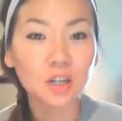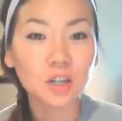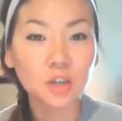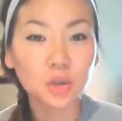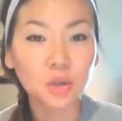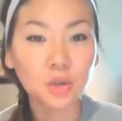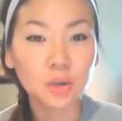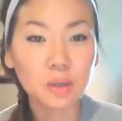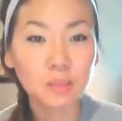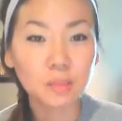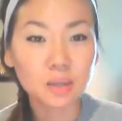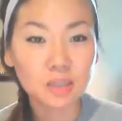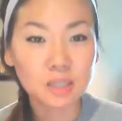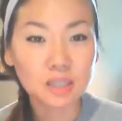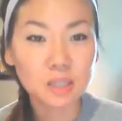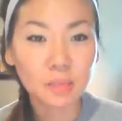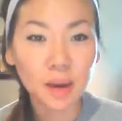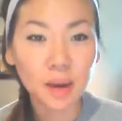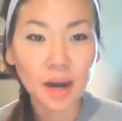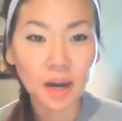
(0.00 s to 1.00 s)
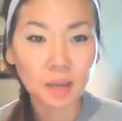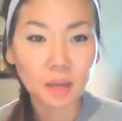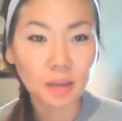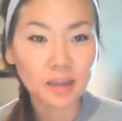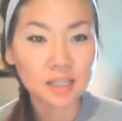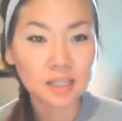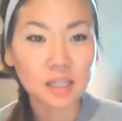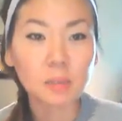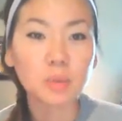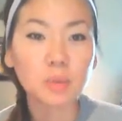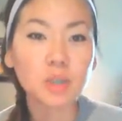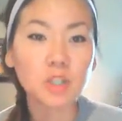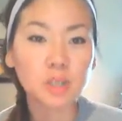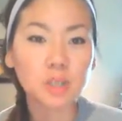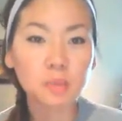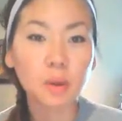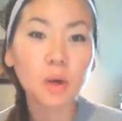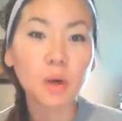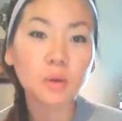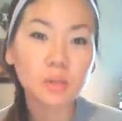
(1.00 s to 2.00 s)
you can be inspired by someone
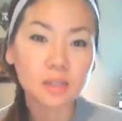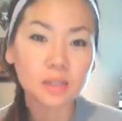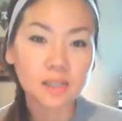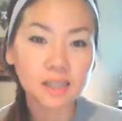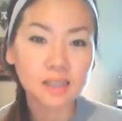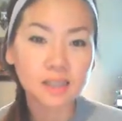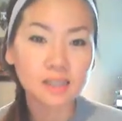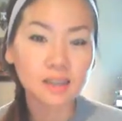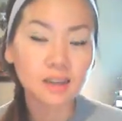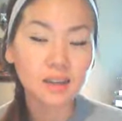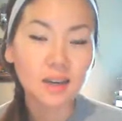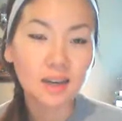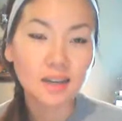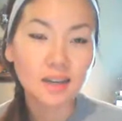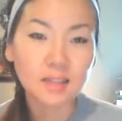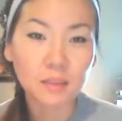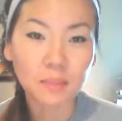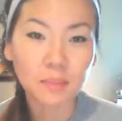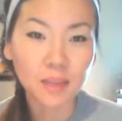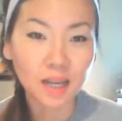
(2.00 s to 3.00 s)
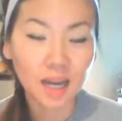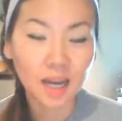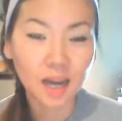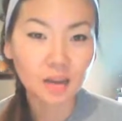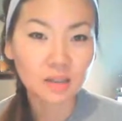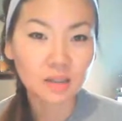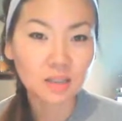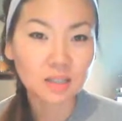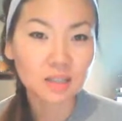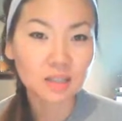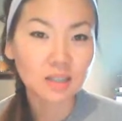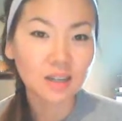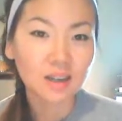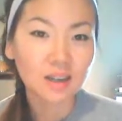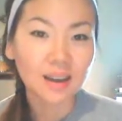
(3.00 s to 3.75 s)
just posting something else.